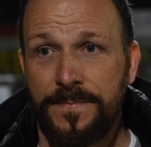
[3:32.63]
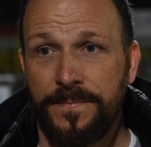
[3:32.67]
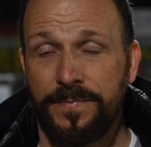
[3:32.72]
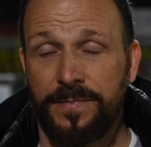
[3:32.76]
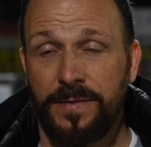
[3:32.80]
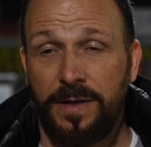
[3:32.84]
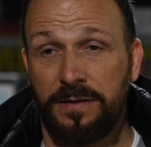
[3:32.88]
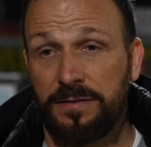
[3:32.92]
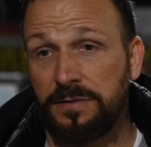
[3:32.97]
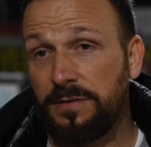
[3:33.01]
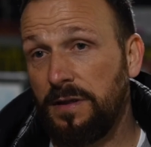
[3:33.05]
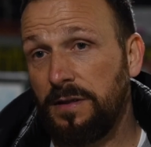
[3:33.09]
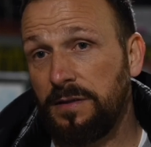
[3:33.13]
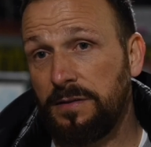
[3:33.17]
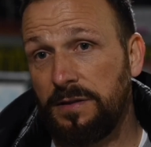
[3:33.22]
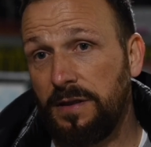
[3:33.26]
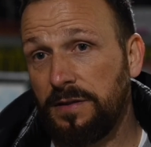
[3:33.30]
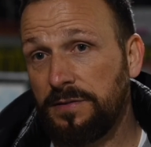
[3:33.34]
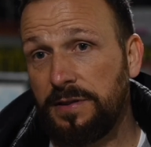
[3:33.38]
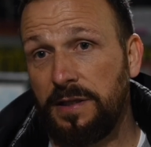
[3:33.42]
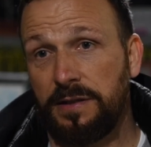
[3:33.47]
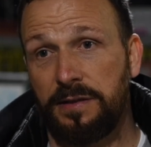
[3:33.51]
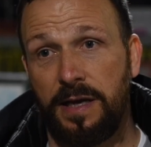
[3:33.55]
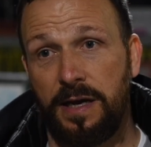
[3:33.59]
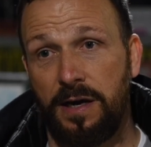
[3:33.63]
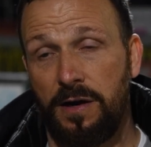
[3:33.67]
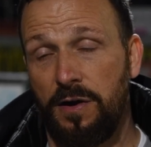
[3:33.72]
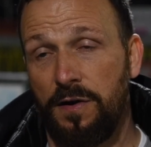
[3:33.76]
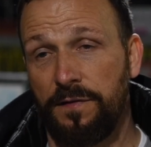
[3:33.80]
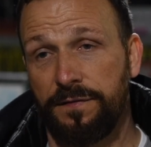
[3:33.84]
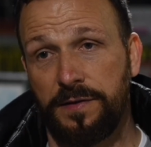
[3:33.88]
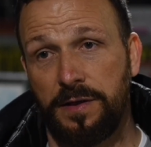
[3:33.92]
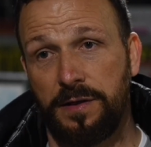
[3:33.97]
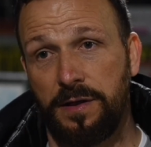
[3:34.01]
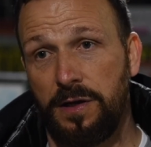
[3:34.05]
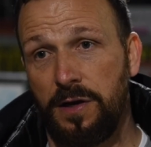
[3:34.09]
I said that
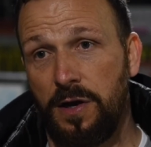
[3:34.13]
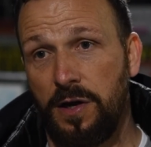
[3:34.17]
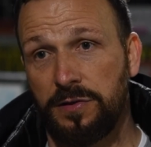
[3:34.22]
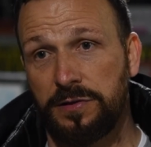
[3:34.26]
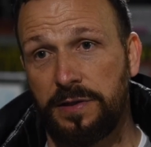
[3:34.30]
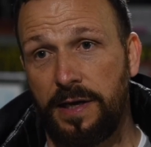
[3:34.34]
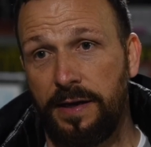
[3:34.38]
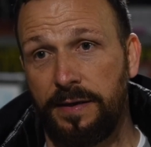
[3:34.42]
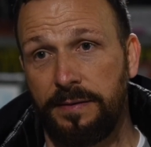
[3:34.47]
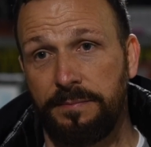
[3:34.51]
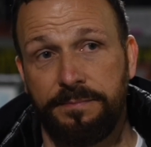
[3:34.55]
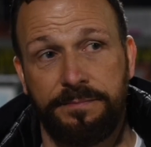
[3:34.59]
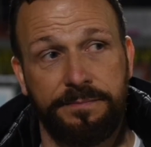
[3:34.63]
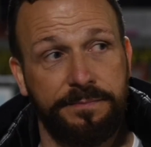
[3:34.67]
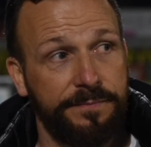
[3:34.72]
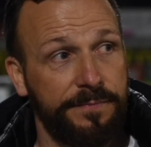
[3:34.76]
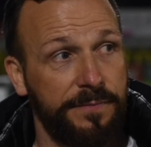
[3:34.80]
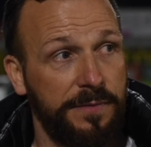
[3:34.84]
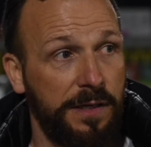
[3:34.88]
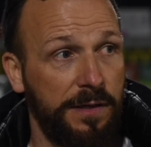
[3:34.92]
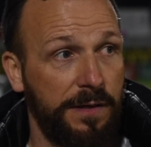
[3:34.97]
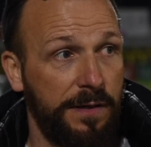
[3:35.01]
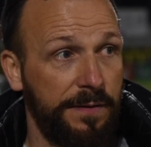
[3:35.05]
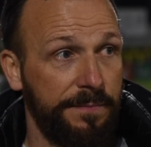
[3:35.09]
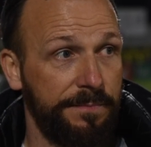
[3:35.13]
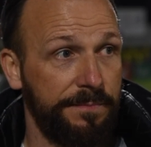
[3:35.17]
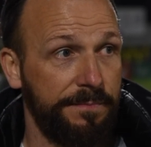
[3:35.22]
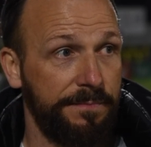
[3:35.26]
after the last game. I